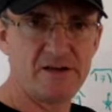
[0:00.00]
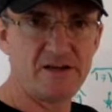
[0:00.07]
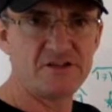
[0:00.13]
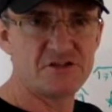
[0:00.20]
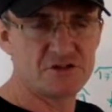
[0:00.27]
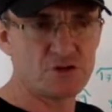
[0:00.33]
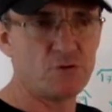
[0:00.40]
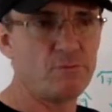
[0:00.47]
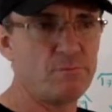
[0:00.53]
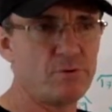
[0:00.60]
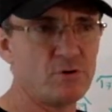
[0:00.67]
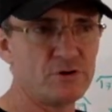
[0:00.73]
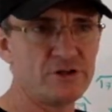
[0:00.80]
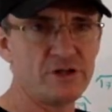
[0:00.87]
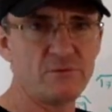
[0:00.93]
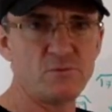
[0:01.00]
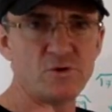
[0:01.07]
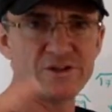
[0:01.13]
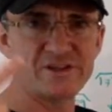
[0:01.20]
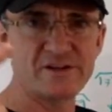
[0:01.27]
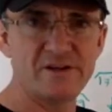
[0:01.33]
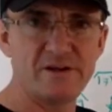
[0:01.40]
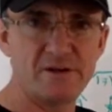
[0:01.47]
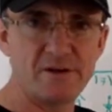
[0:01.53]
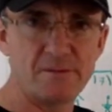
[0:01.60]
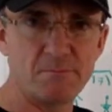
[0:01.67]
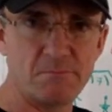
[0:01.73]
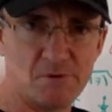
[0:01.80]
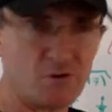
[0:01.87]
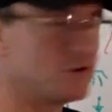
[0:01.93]
It's so important. What
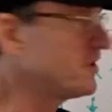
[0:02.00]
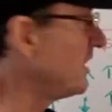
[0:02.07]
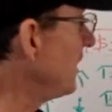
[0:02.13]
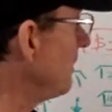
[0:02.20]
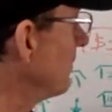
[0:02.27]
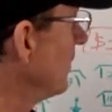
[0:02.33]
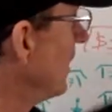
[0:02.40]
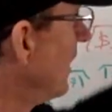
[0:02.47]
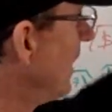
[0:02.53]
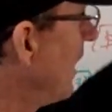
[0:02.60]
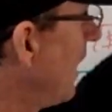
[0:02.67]
brought him